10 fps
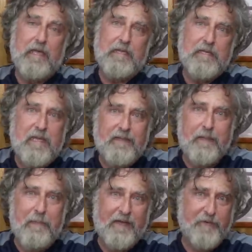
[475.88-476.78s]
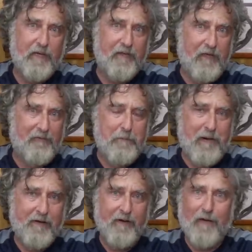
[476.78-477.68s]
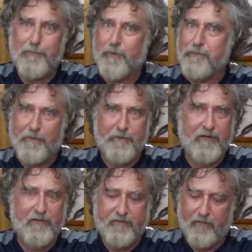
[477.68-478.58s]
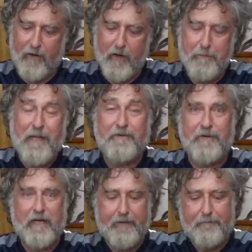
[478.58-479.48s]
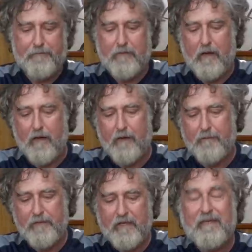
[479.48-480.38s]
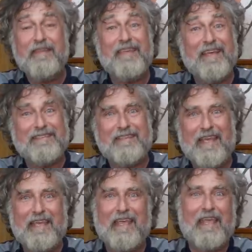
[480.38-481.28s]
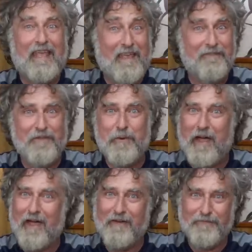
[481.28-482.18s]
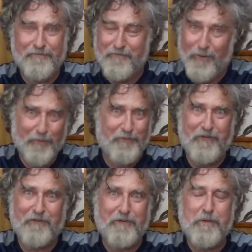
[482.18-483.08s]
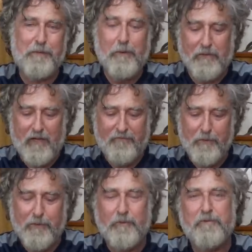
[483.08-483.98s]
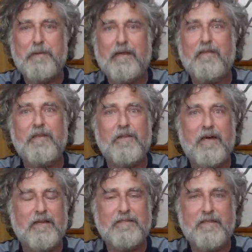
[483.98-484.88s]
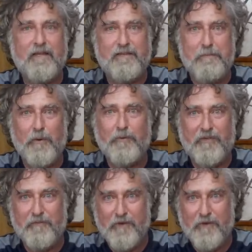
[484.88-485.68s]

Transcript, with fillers: You need the metric if you have a modern outboard motor because they're all metric. Um, you need the SAE if you have old stuff on your boat. If your boat was made in the United States, most of